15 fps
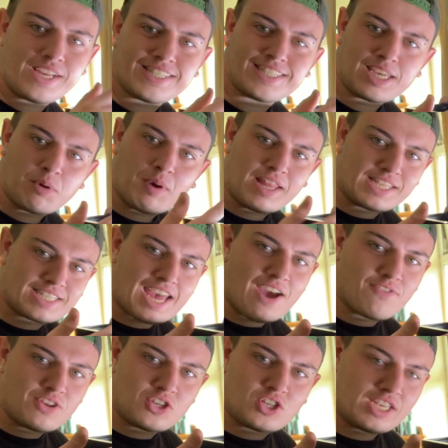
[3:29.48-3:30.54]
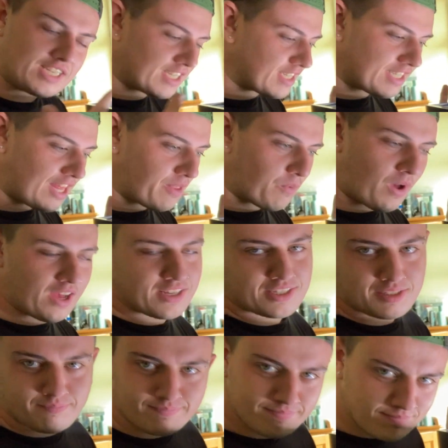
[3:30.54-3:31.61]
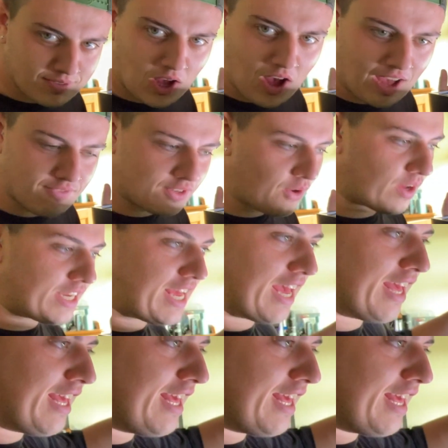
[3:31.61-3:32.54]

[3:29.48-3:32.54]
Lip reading: see where this catfish is, because otherwise I have no idea.